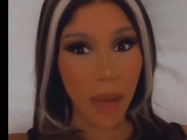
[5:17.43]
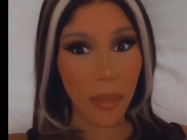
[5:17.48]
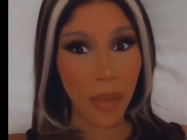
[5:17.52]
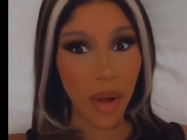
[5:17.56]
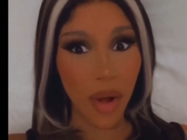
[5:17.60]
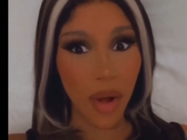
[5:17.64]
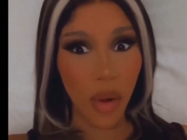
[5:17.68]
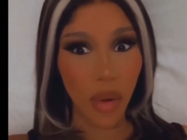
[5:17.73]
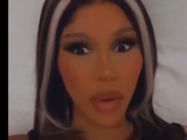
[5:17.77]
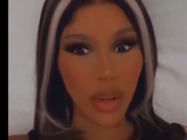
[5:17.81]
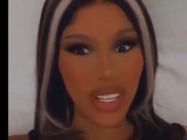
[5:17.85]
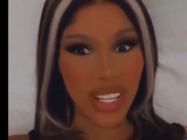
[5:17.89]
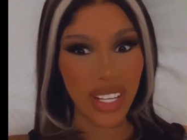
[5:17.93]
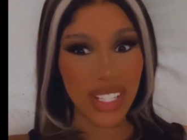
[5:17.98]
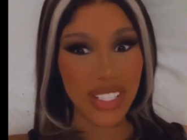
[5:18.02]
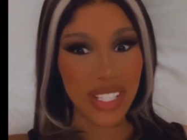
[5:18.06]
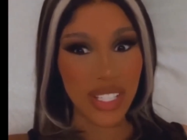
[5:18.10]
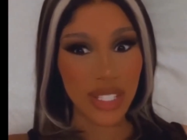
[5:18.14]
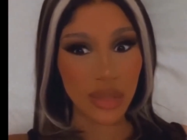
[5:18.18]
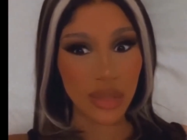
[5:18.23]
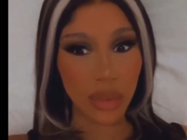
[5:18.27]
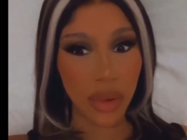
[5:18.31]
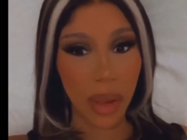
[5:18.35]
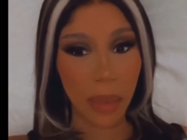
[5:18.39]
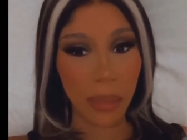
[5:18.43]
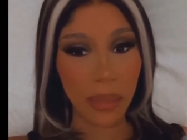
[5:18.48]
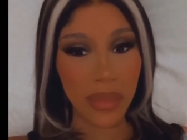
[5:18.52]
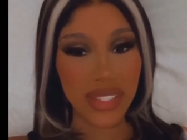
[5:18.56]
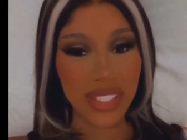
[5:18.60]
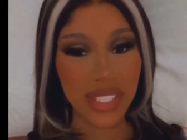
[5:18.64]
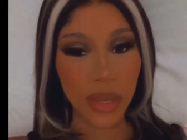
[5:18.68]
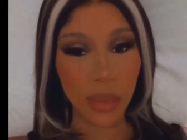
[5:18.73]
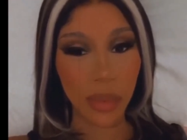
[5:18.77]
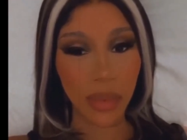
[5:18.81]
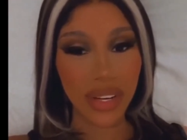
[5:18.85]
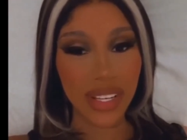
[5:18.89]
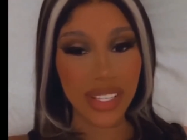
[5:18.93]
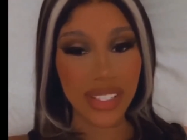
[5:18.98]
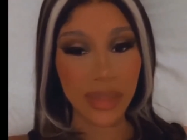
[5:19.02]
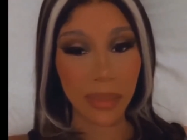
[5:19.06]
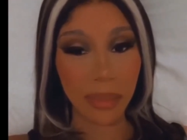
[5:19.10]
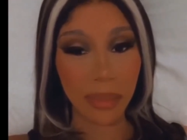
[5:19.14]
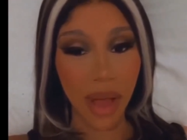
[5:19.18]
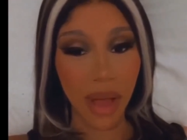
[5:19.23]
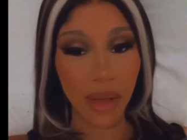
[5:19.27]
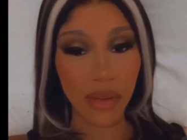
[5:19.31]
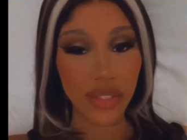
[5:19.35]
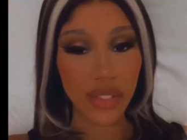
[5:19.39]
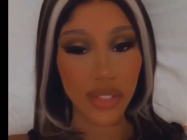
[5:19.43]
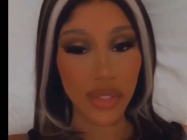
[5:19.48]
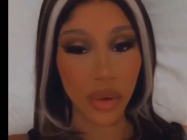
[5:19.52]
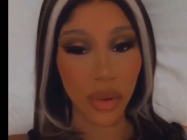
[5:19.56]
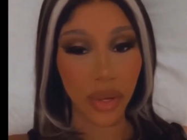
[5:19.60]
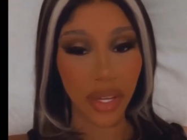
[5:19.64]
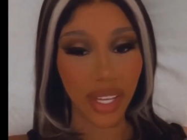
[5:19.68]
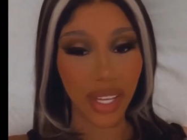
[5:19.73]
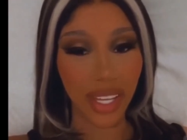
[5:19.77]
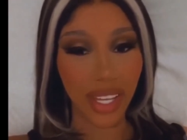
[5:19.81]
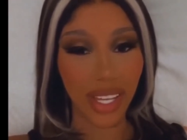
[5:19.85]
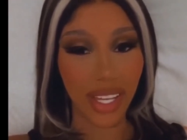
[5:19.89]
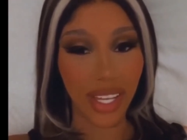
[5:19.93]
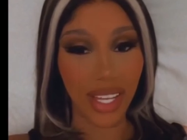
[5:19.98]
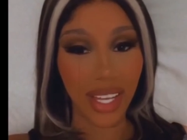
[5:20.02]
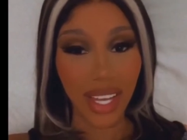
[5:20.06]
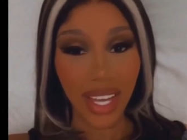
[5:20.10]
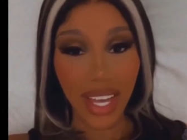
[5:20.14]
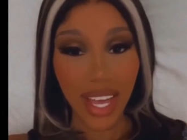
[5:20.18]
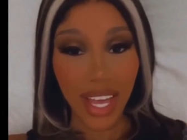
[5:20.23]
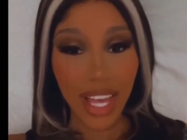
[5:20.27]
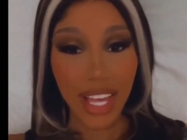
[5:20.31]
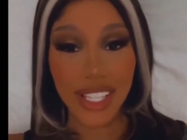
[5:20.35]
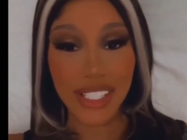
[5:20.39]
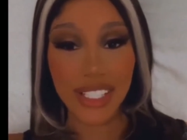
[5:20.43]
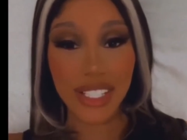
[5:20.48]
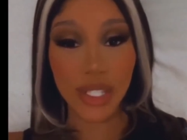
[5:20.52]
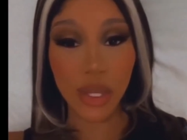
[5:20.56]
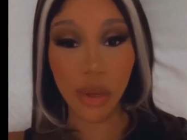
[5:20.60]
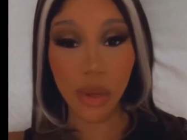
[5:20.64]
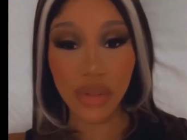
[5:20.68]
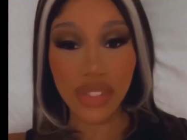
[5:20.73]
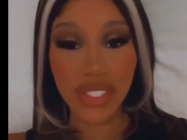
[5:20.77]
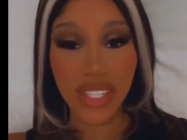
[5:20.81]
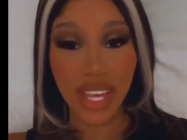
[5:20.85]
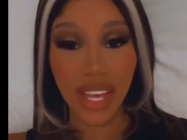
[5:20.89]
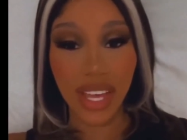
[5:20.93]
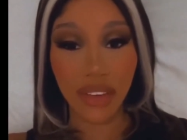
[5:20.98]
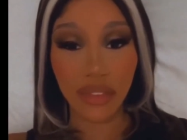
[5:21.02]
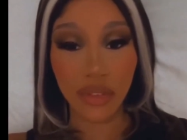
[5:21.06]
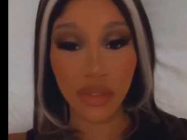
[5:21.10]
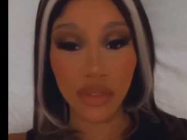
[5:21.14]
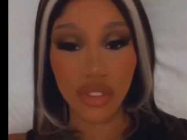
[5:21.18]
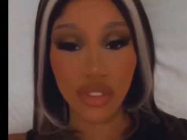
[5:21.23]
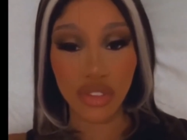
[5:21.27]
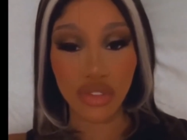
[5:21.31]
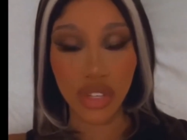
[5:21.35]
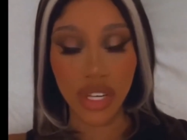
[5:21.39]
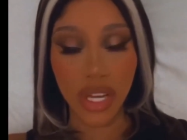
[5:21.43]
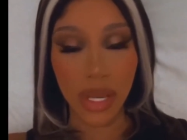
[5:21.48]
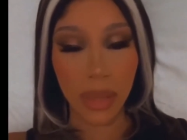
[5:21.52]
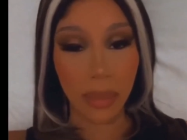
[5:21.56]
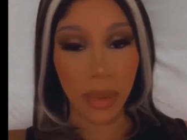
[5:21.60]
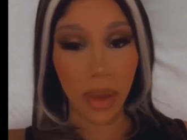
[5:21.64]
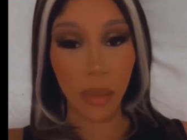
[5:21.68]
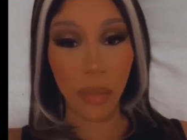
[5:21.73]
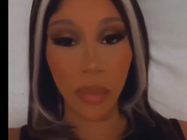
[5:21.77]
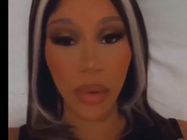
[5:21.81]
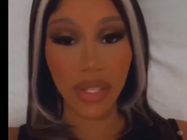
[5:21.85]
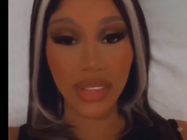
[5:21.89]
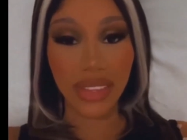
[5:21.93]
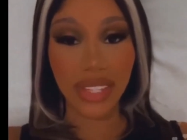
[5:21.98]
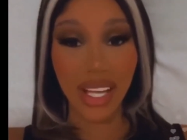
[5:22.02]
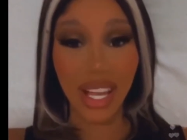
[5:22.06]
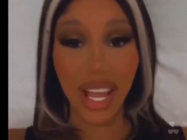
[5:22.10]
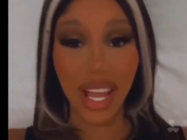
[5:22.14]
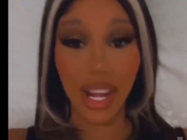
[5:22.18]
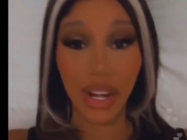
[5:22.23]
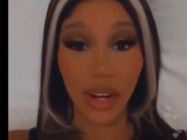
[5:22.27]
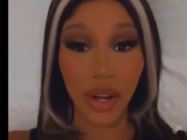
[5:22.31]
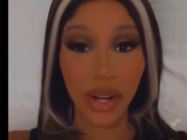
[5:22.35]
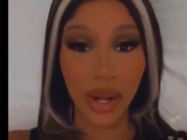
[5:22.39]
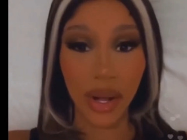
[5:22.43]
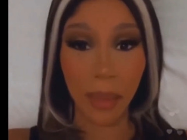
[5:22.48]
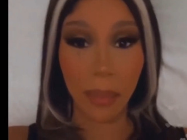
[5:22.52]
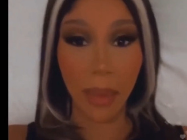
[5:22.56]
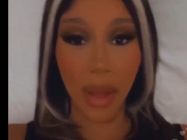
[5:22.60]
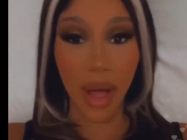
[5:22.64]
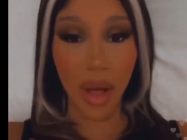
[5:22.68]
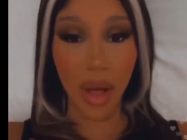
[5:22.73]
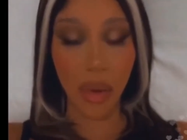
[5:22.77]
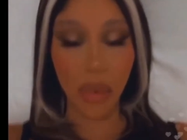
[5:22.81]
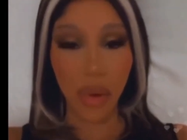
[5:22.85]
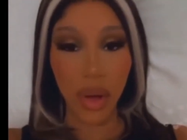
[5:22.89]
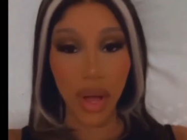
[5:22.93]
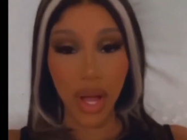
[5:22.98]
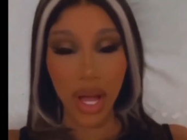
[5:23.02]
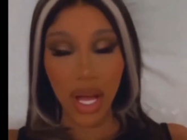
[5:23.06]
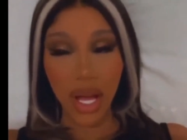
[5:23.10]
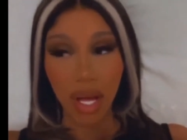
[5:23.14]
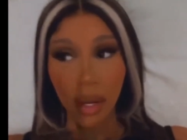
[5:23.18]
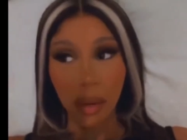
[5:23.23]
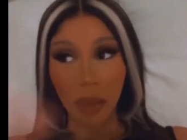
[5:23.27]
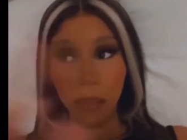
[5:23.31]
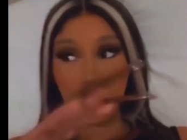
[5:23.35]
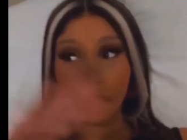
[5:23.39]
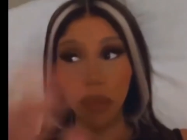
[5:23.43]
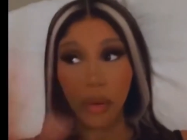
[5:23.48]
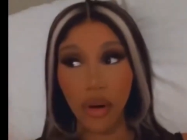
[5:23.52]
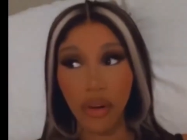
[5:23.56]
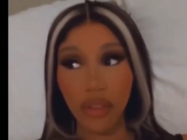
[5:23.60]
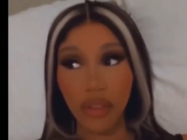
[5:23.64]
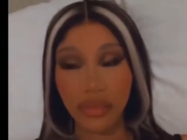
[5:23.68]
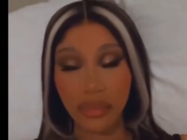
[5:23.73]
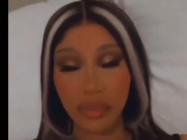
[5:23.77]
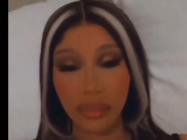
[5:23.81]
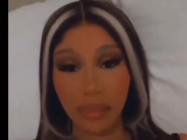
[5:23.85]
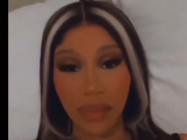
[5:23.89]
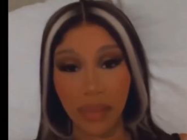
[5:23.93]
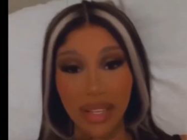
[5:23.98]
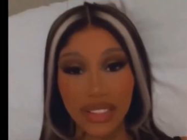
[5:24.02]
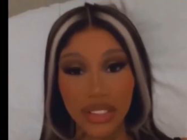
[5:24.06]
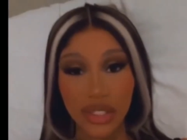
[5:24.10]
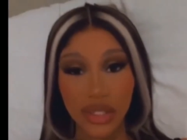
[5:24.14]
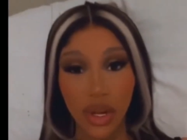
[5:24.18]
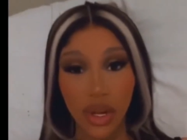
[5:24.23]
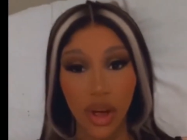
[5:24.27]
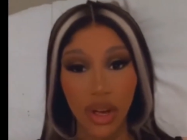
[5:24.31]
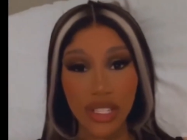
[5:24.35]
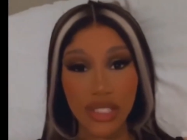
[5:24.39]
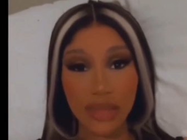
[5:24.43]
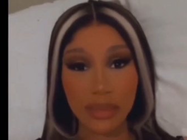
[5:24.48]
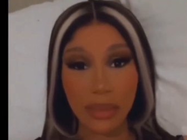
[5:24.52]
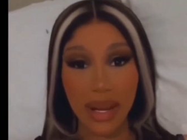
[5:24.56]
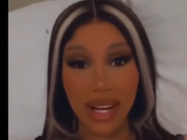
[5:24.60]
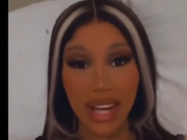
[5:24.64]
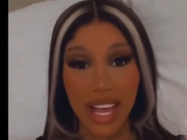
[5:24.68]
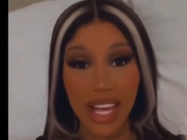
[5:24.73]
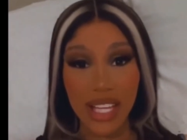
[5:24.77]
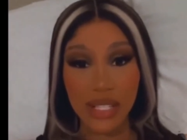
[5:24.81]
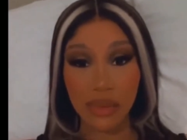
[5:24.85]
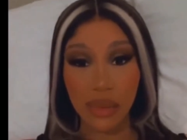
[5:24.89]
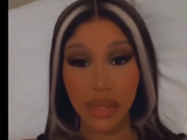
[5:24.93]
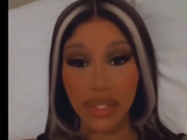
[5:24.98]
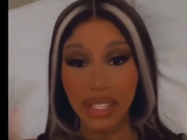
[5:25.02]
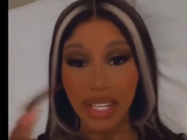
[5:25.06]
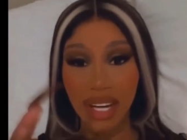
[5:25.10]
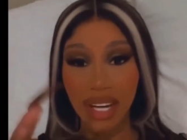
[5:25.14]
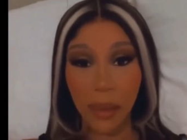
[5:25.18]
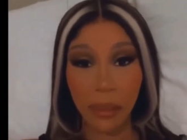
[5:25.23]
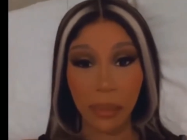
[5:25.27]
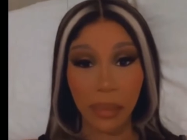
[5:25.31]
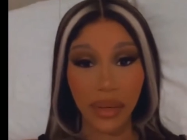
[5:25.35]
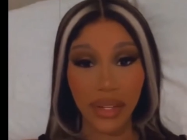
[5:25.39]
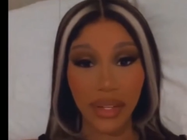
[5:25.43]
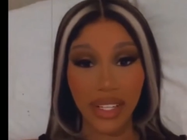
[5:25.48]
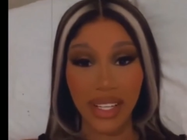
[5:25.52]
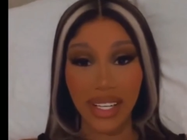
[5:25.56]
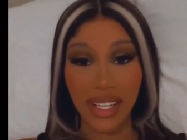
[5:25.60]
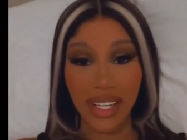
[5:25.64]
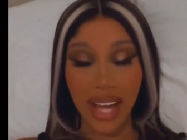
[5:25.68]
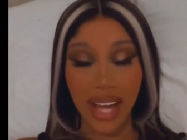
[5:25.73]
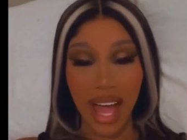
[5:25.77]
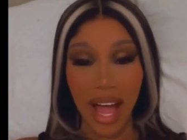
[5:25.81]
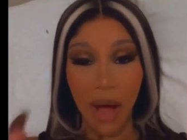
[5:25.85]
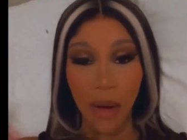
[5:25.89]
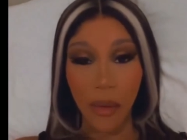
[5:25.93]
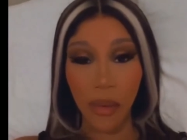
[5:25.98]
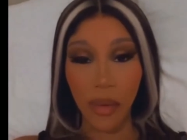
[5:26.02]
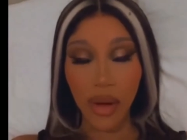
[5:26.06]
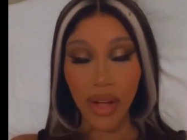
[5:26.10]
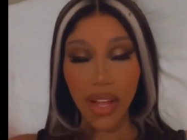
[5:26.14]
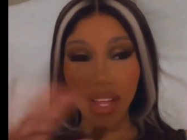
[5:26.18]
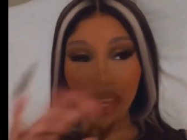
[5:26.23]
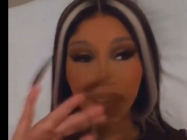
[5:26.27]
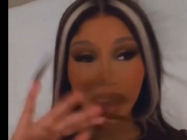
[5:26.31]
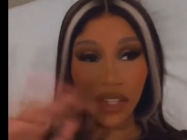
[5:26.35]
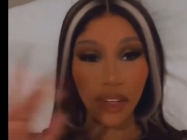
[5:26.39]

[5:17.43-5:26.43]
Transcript: i'm gonna go listen to it i'm gonna see what it's about so it it still give you stream and one thing i learned about both my songs, my last one that I put it out.